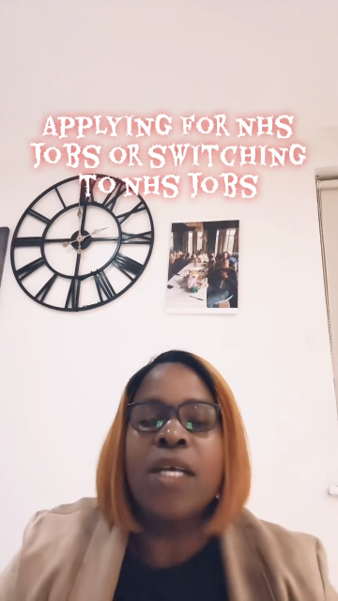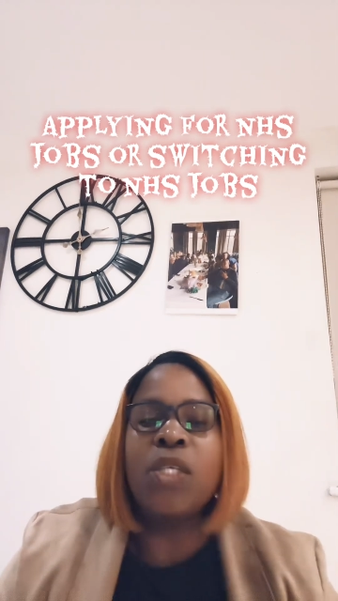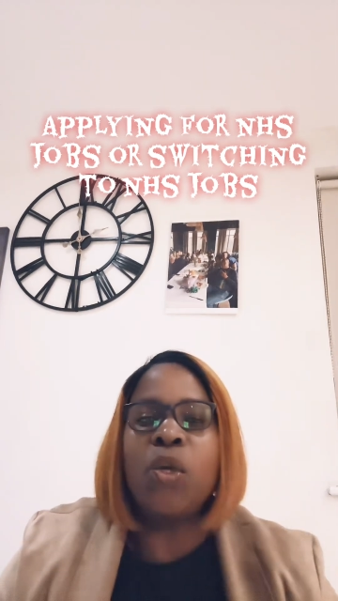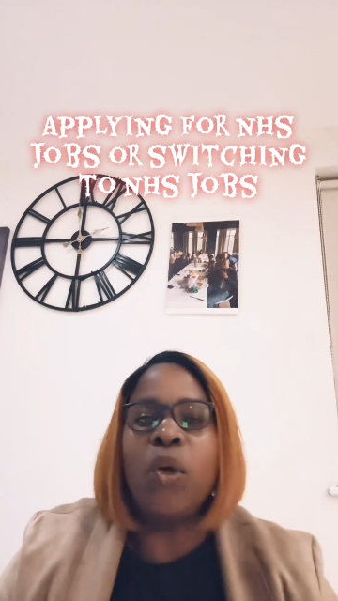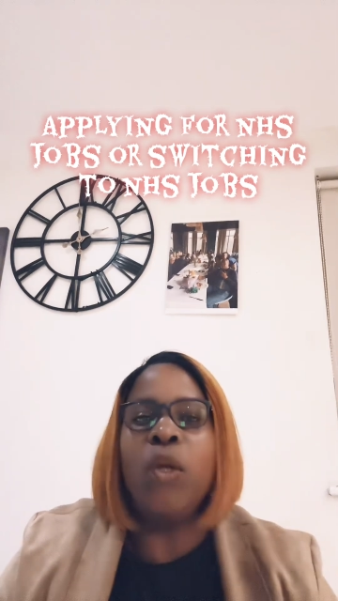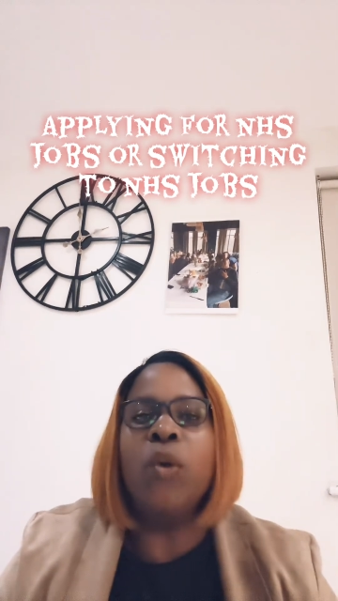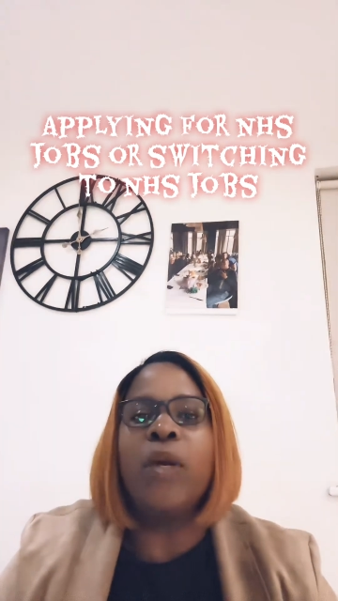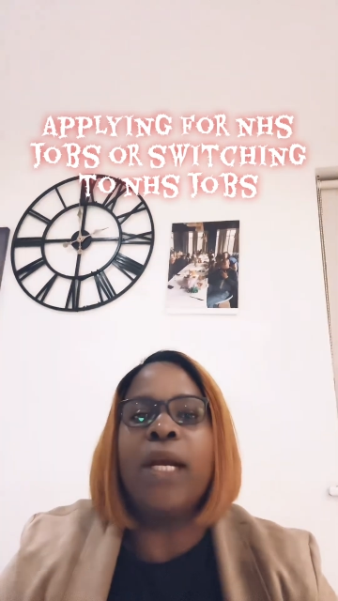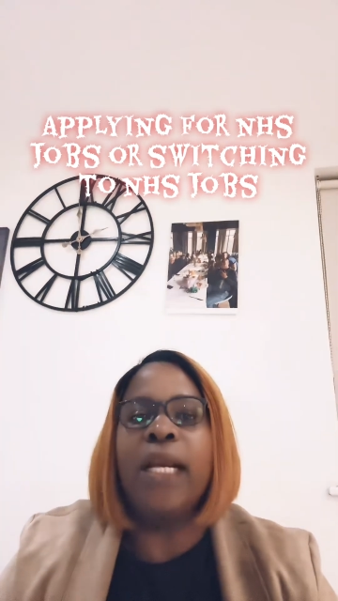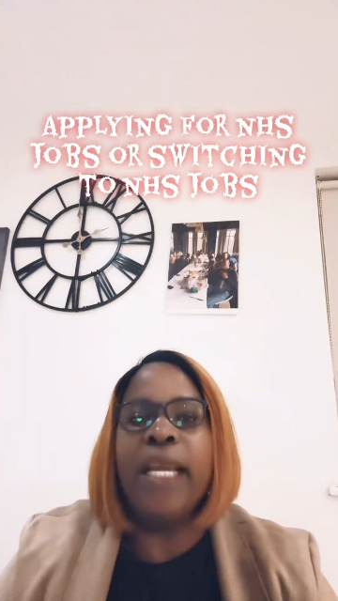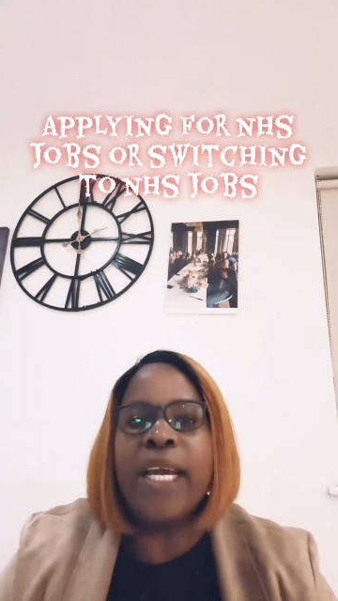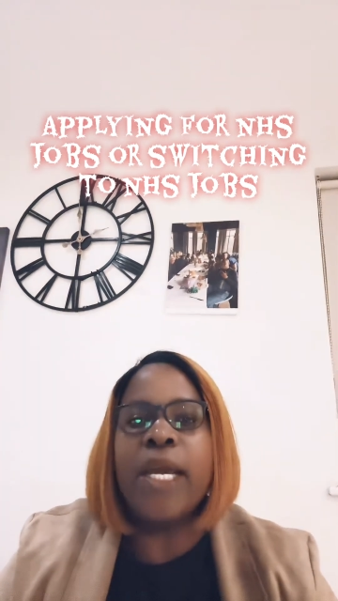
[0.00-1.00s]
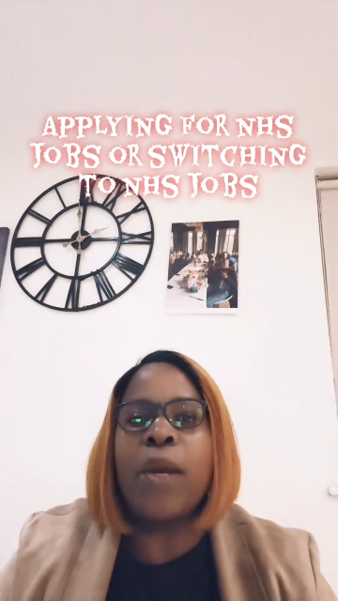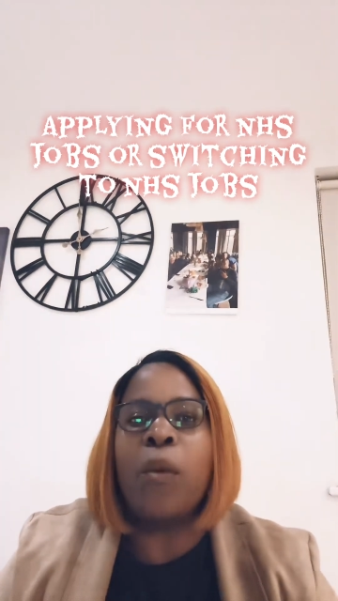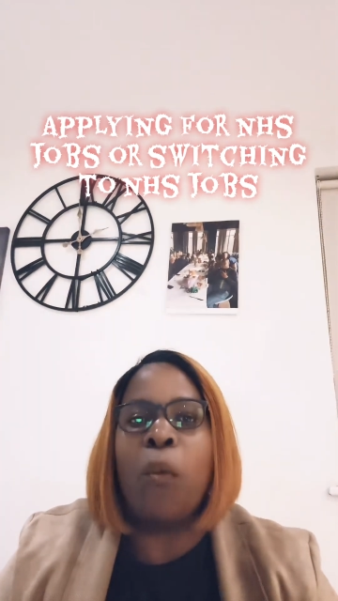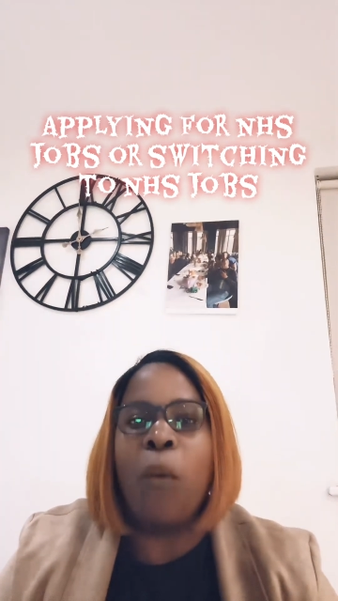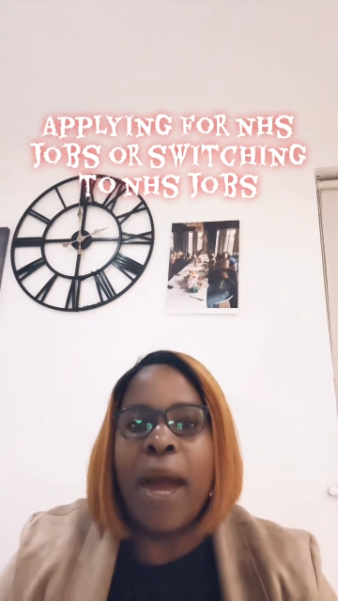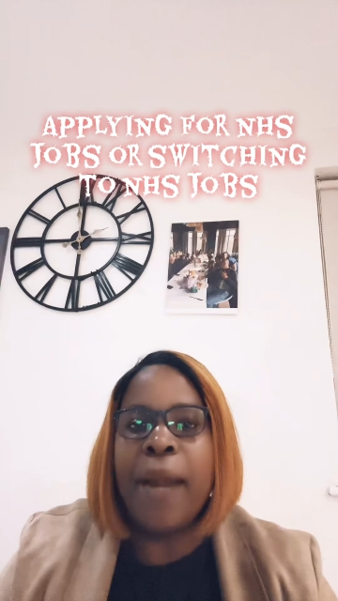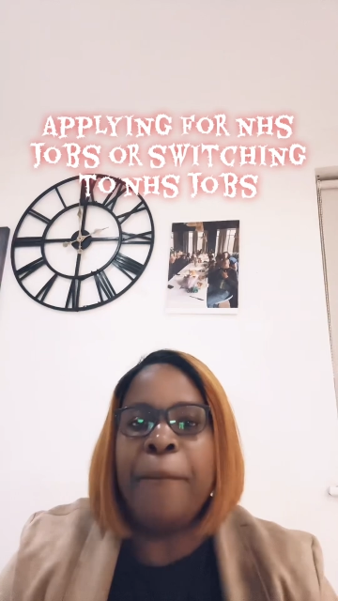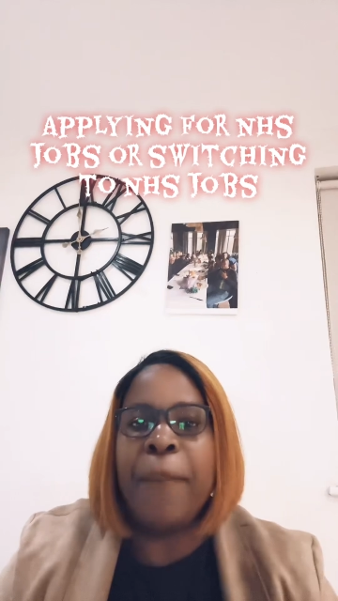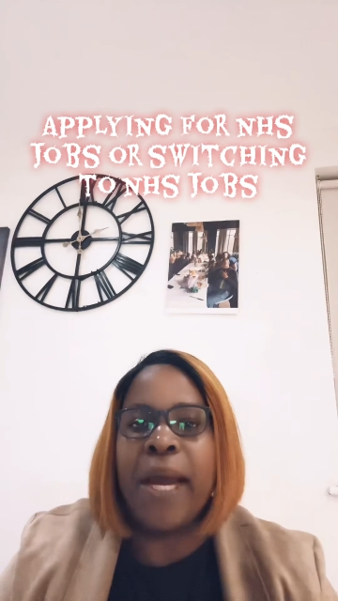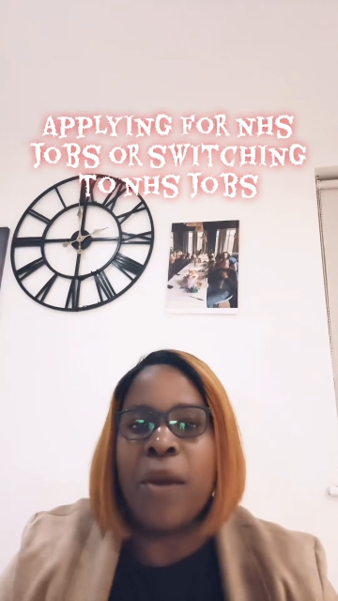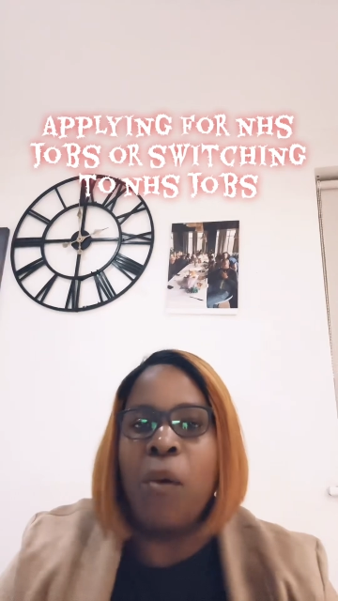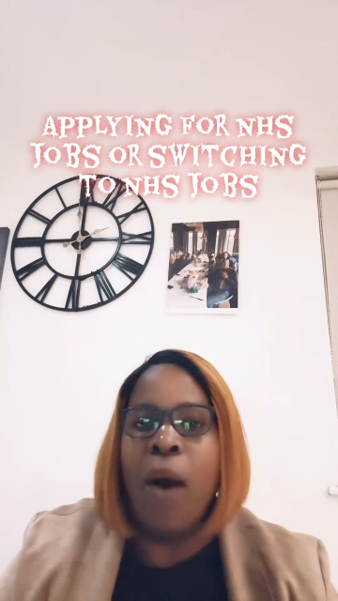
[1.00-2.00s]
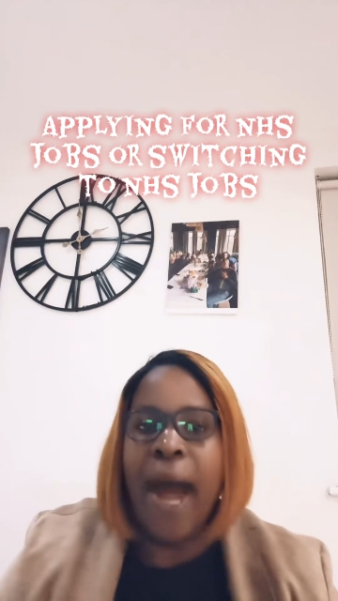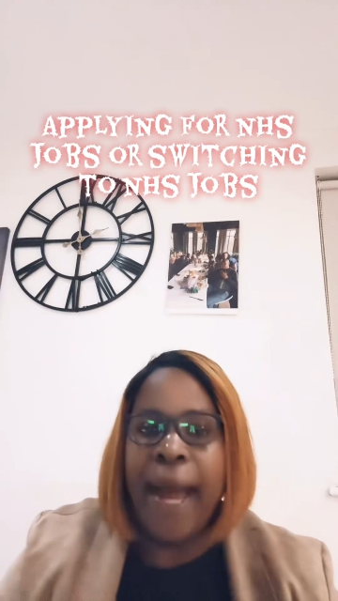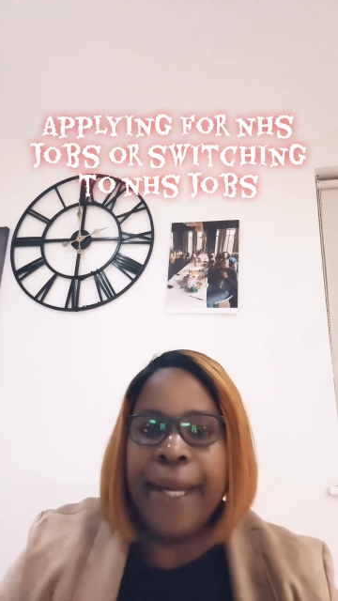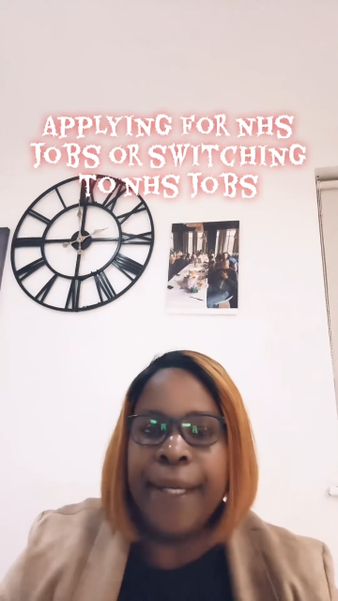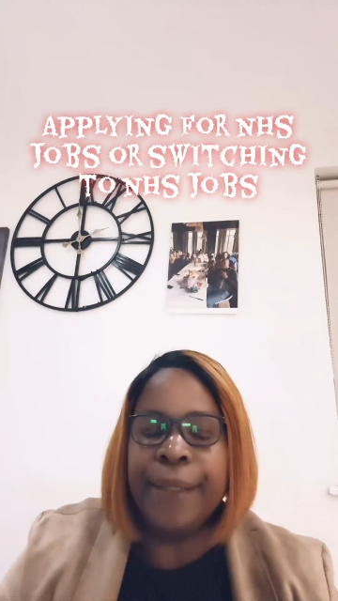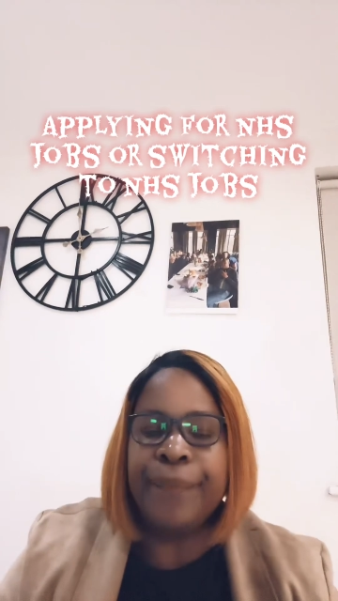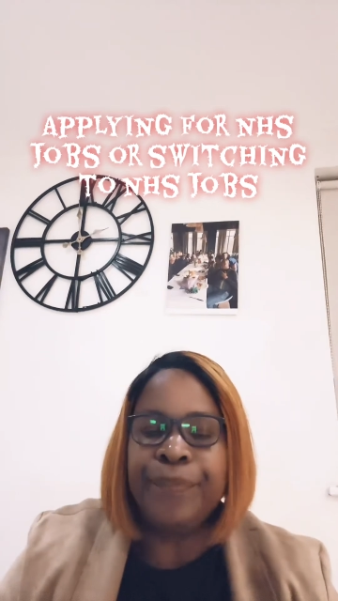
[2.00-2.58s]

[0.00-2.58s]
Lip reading: So you click one by one